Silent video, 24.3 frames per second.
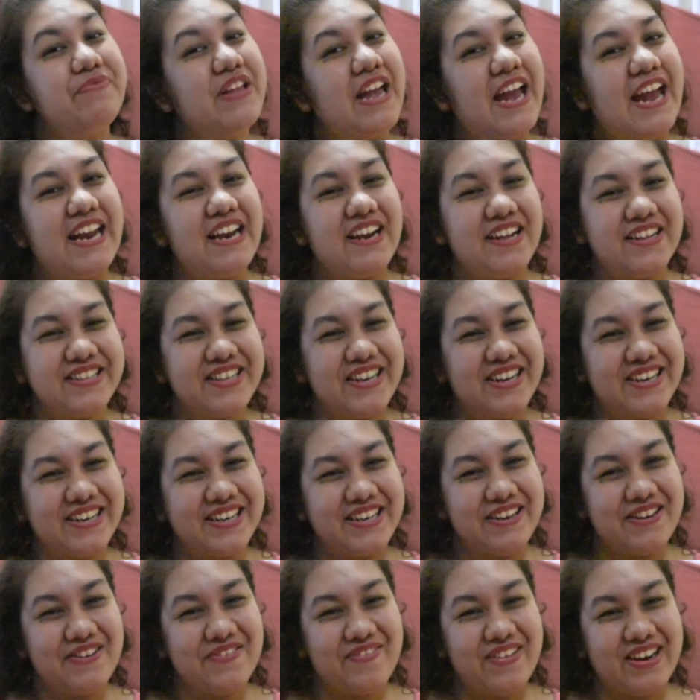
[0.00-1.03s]
and I'll talk to
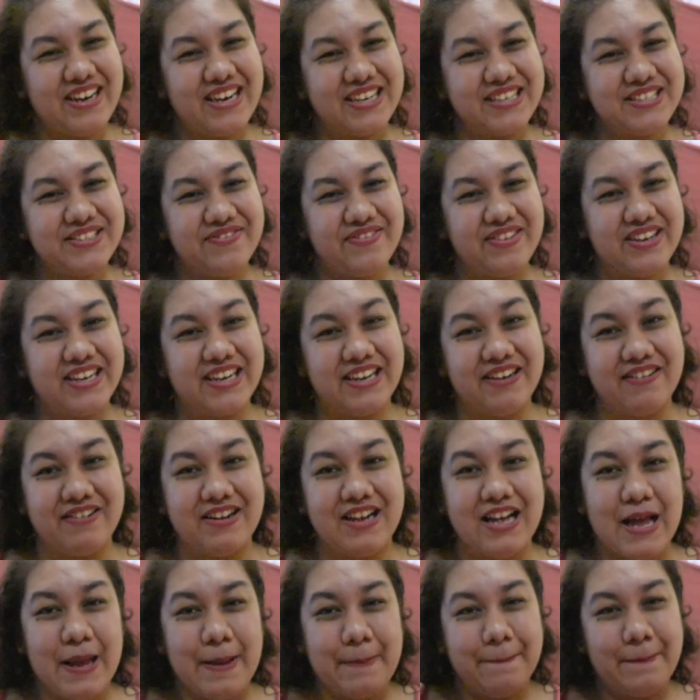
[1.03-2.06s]
you in my next video.
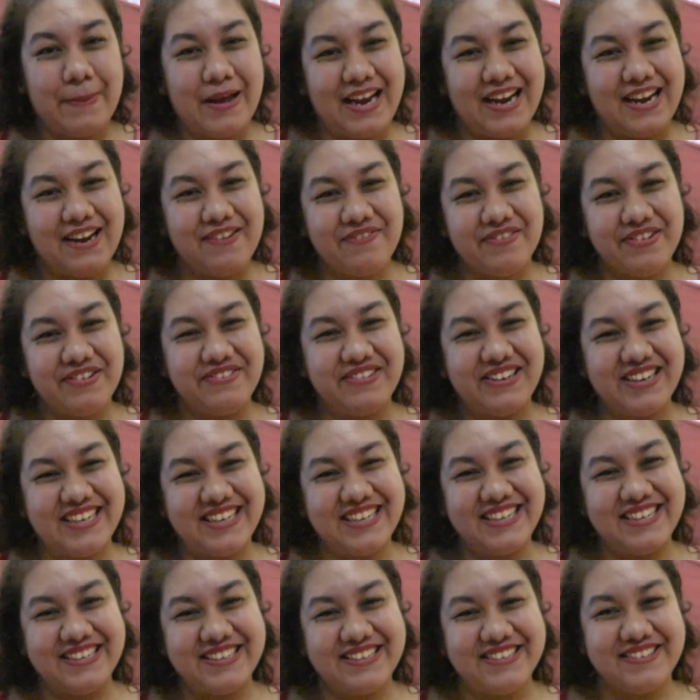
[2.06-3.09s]
Bye
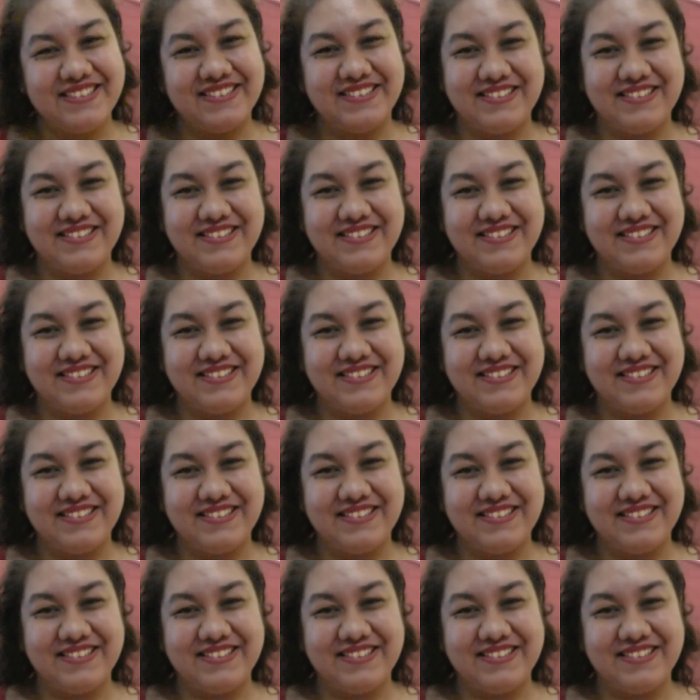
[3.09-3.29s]
everyone!